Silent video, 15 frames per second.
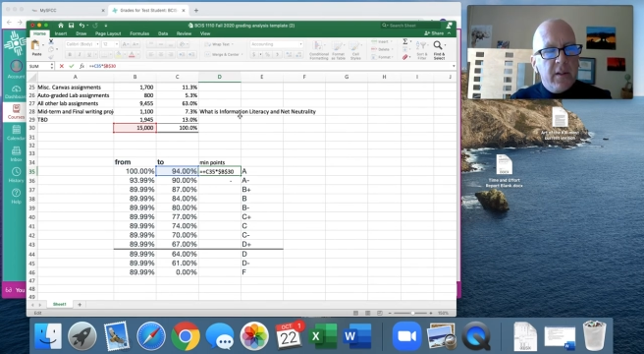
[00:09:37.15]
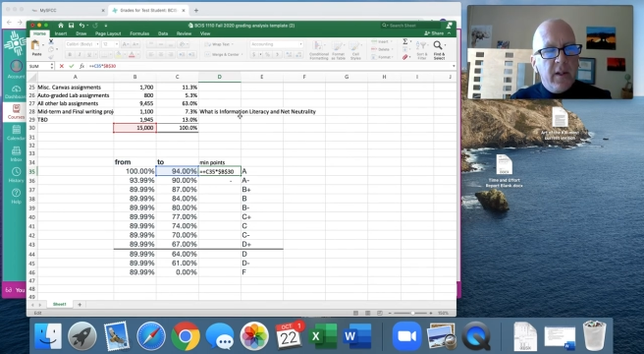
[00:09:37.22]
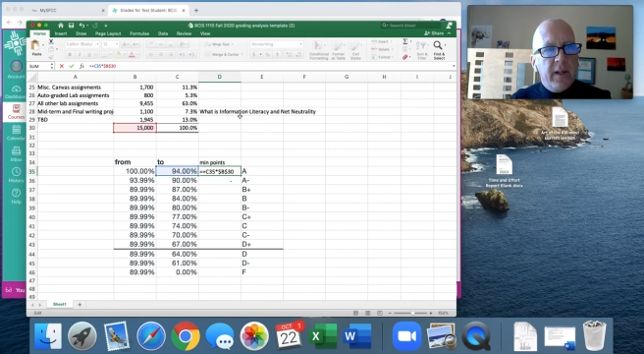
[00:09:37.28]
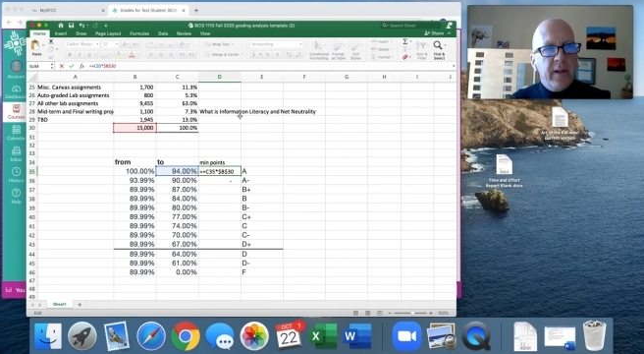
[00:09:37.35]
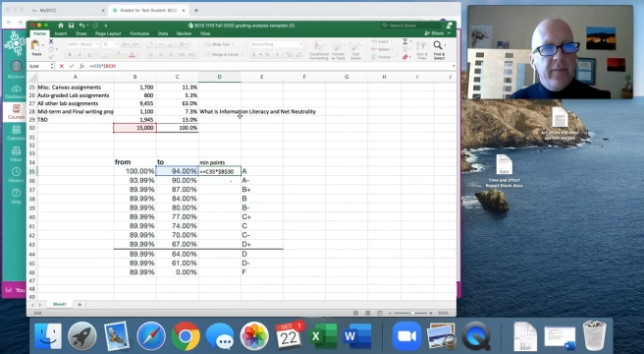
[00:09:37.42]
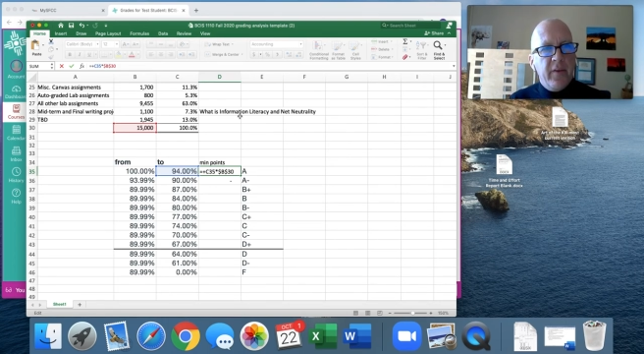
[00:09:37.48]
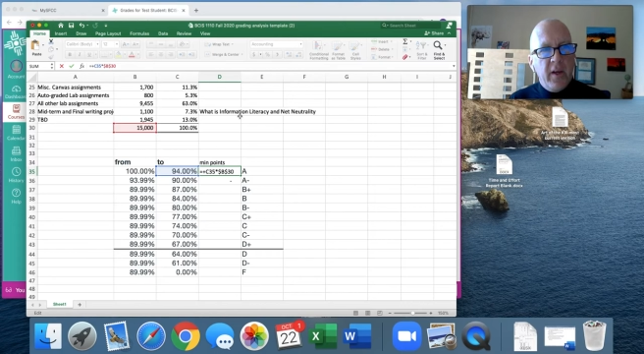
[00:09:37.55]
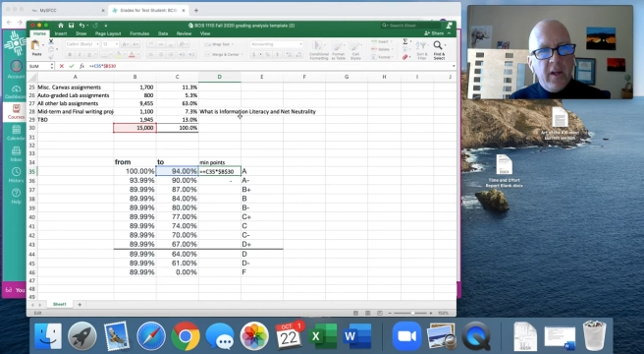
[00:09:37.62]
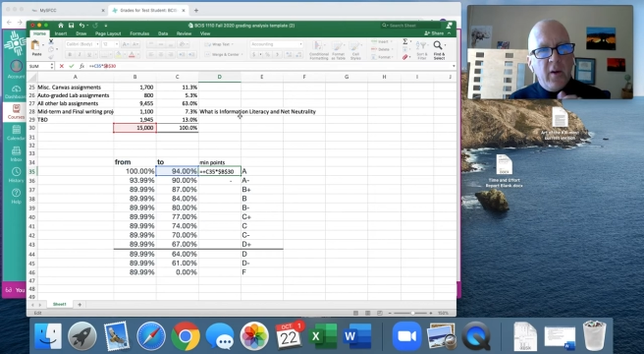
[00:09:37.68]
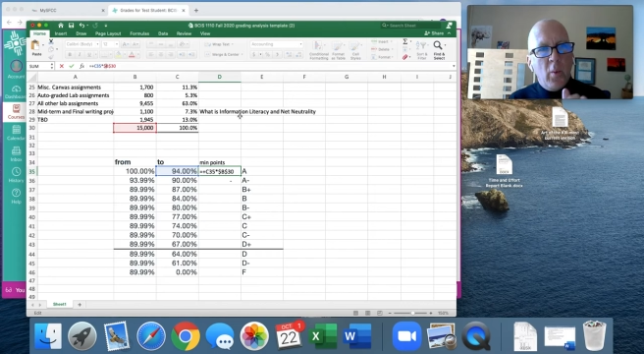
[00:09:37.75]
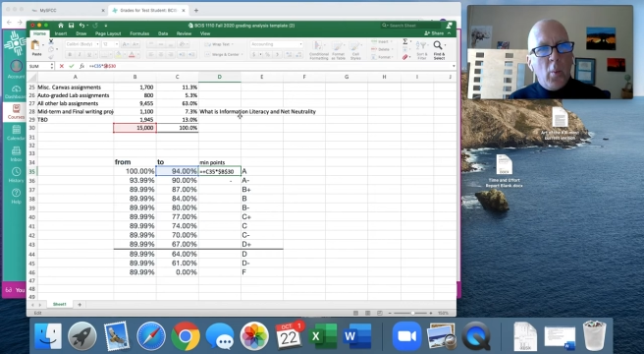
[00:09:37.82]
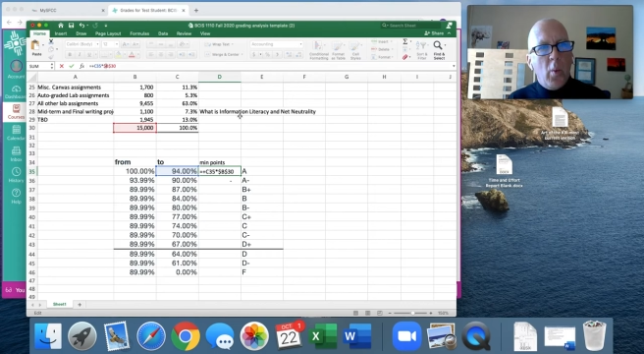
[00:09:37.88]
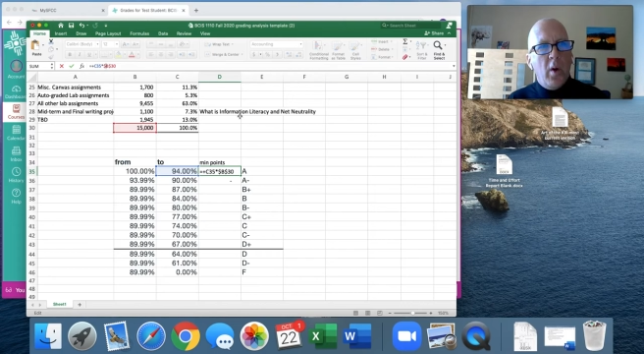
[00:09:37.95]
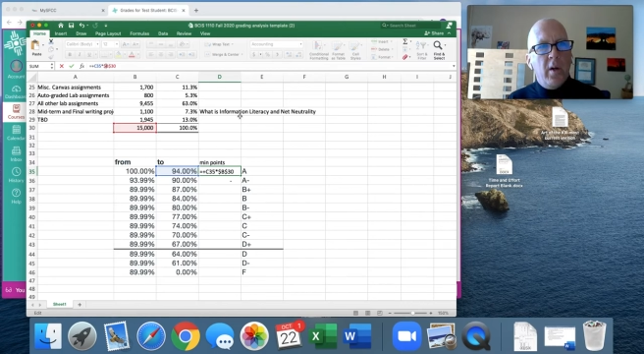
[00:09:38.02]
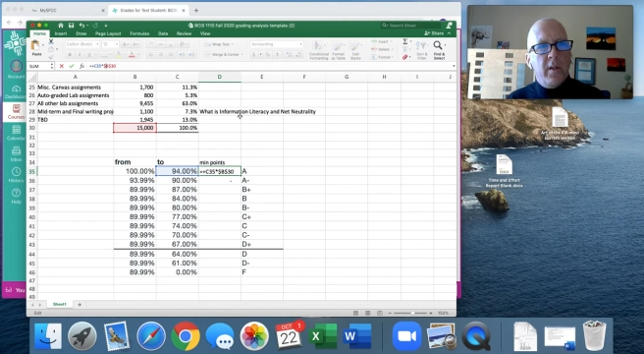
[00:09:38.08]
Like if you hit it
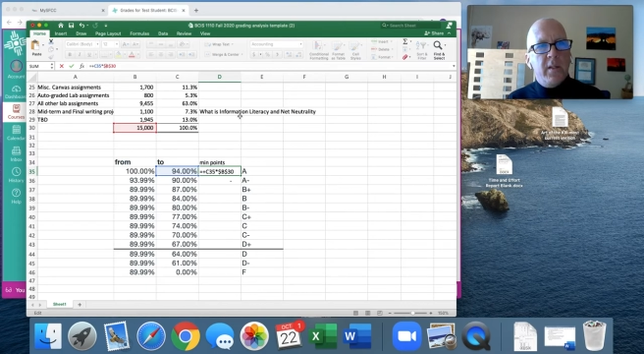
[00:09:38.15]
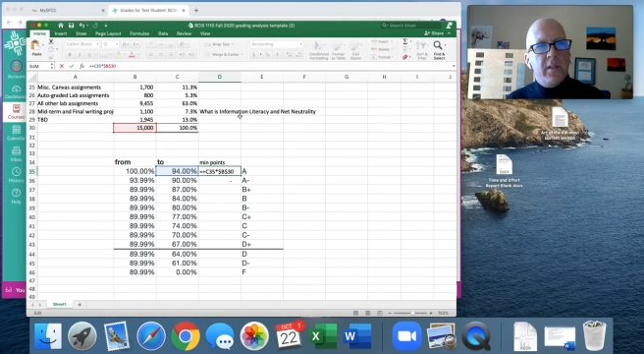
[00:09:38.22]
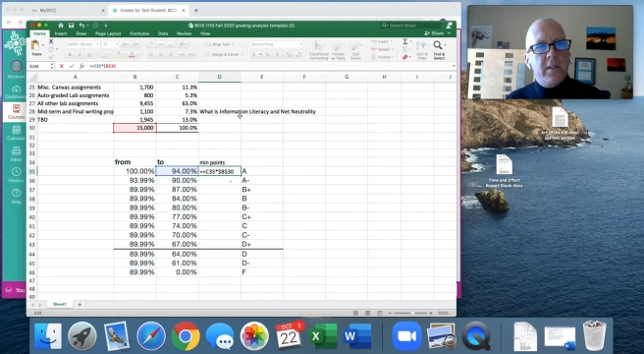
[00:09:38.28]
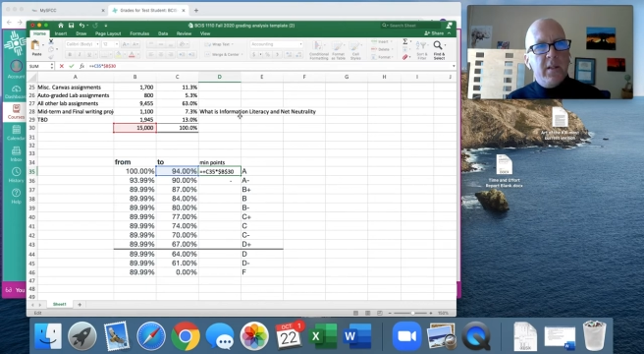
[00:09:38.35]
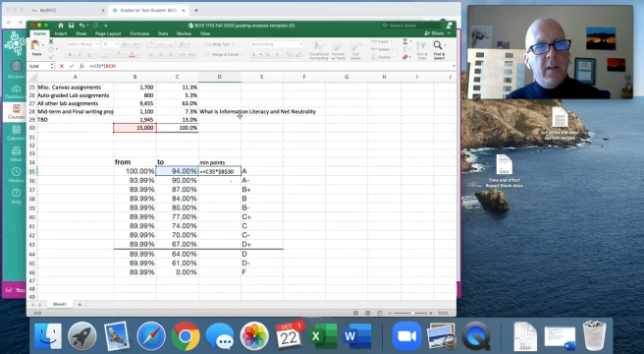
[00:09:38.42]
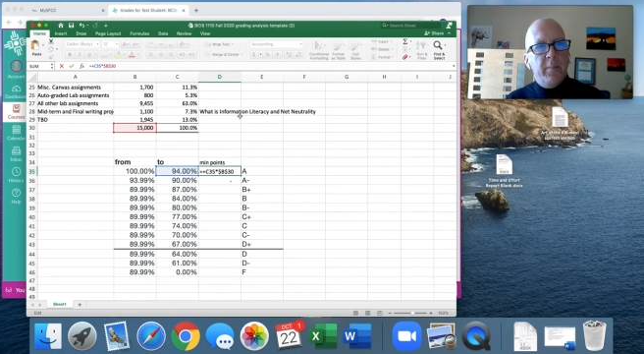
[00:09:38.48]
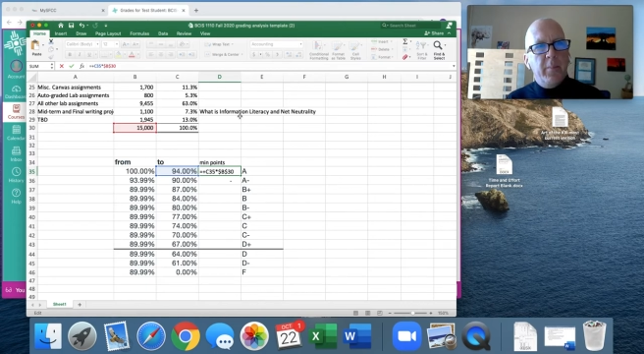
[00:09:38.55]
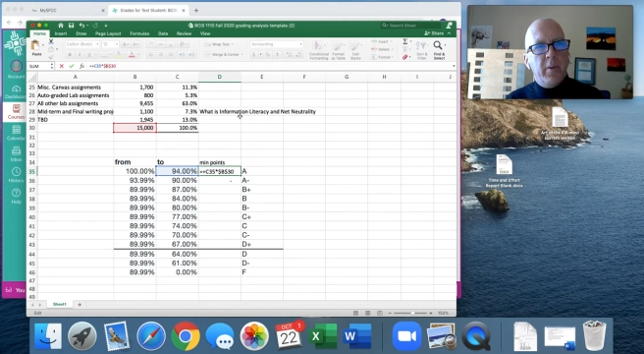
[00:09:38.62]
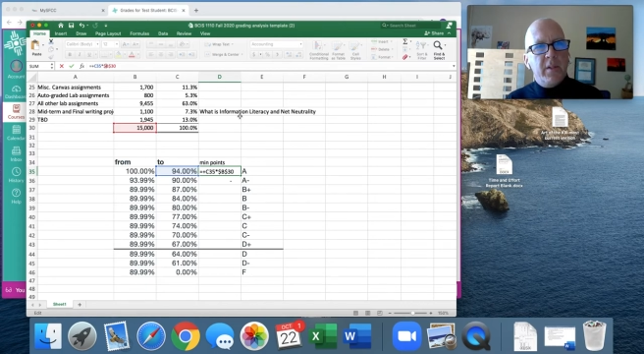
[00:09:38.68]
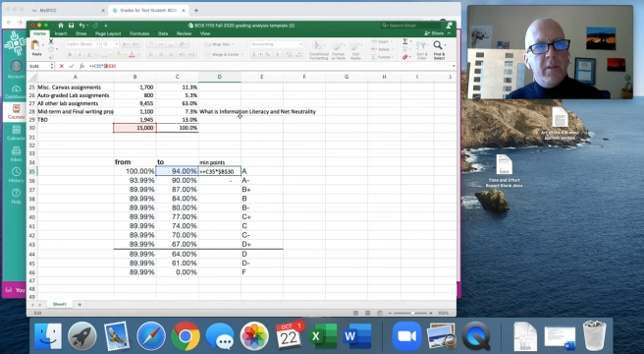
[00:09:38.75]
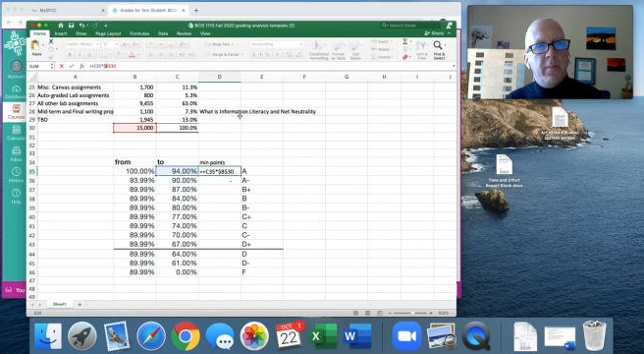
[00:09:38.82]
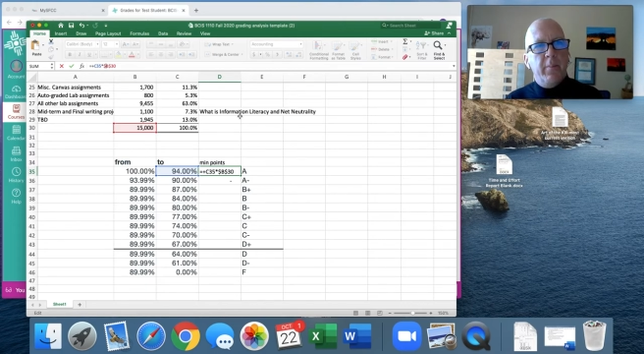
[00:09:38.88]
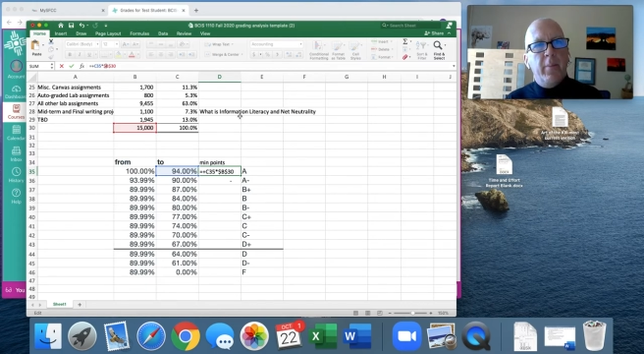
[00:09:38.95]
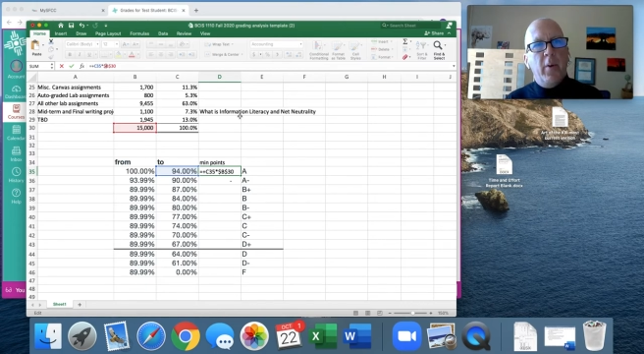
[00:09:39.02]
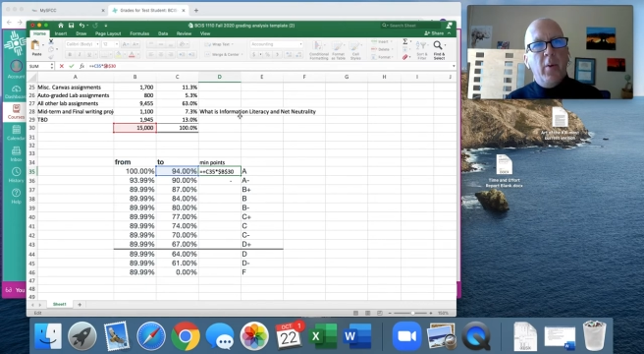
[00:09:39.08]
once, it puts
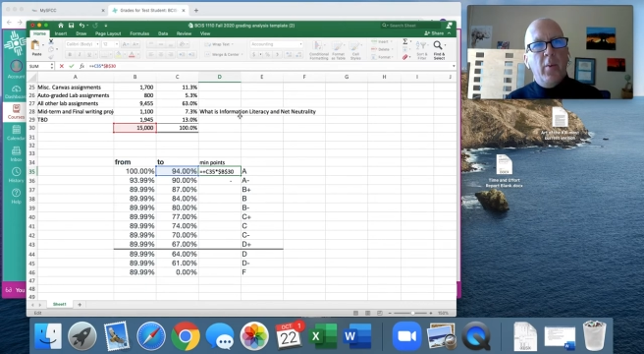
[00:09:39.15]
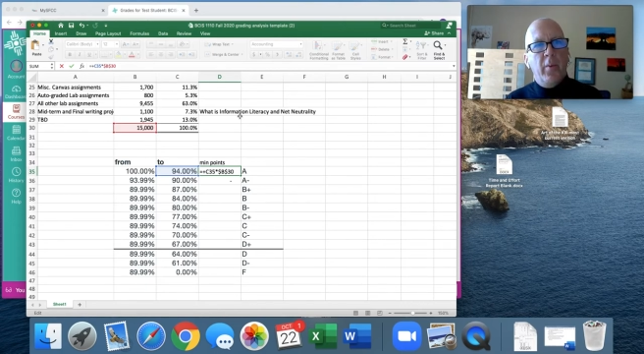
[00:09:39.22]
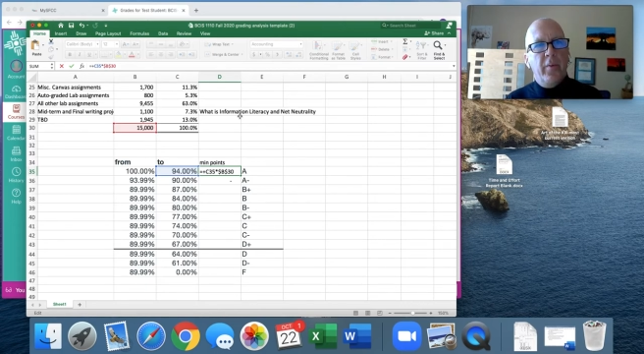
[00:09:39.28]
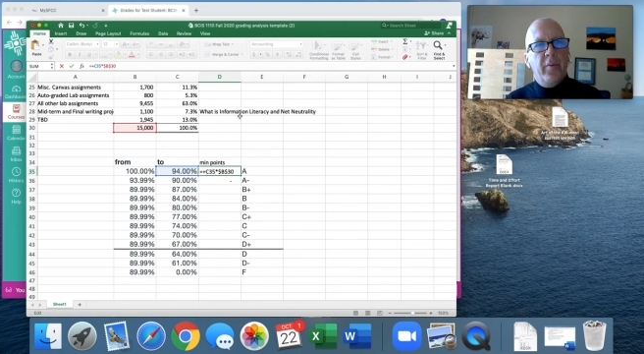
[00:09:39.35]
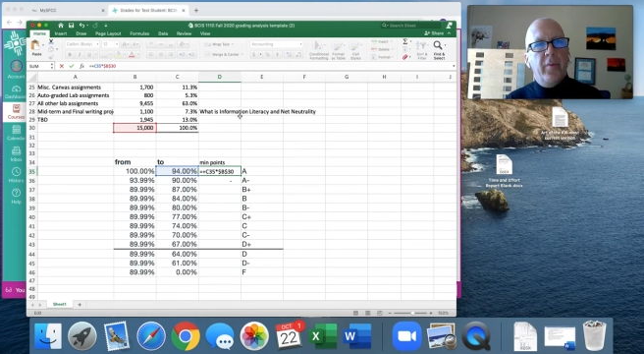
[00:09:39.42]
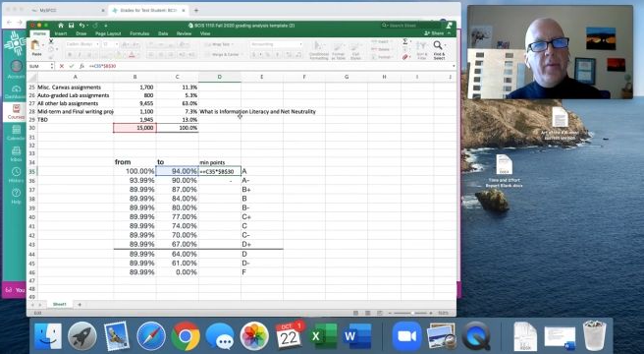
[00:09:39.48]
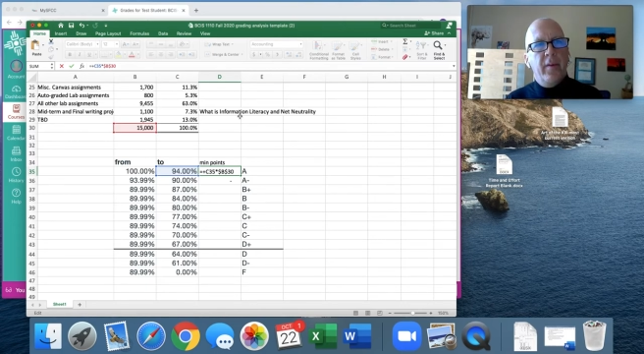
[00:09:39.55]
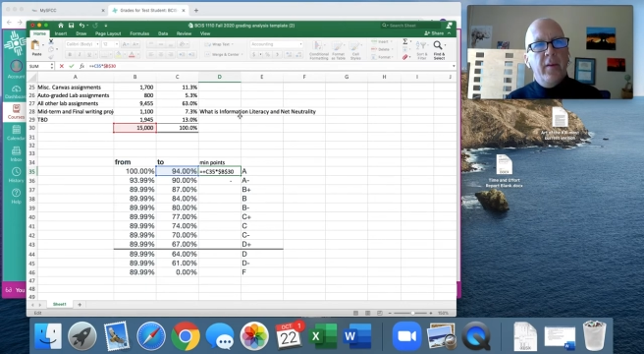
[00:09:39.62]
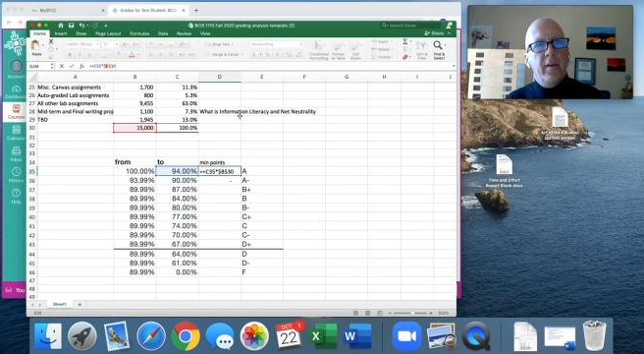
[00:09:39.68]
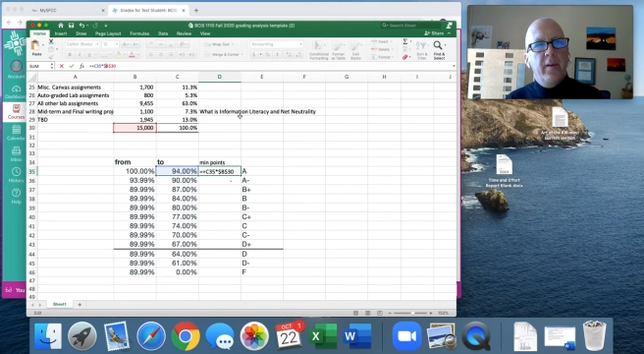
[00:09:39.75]
in both